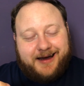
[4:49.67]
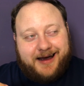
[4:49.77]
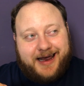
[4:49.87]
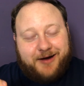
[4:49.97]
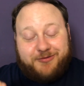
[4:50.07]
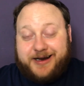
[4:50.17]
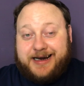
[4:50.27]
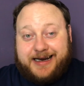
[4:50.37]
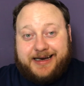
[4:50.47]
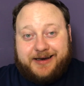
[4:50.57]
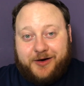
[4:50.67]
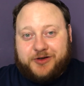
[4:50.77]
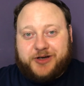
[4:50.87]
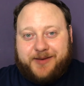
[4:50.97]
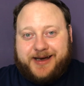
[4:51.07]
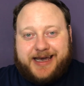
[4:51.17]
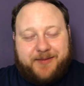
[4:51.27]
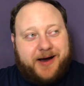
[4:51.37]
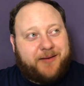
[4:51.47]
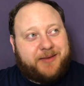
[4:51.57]
in a really, not trying to make it
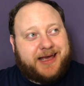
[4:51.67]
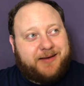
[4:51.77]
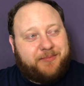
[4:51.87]
about me,